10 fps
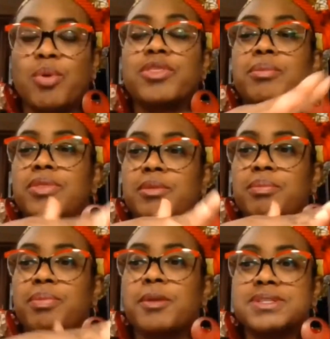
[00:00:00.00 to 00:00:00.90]
or the
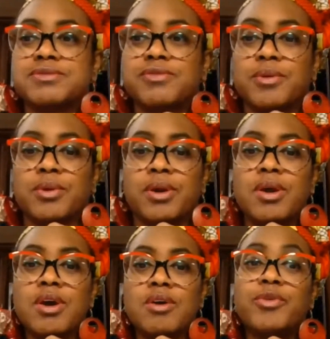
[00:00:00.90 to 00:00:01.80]
purpose for
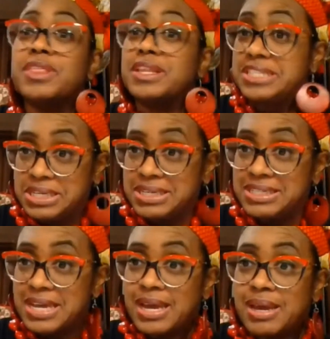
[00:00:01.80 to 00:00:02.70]
the Tea
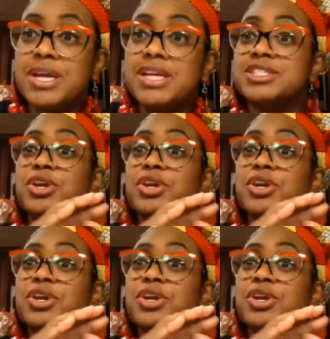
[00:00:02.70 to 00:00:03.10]
Time. So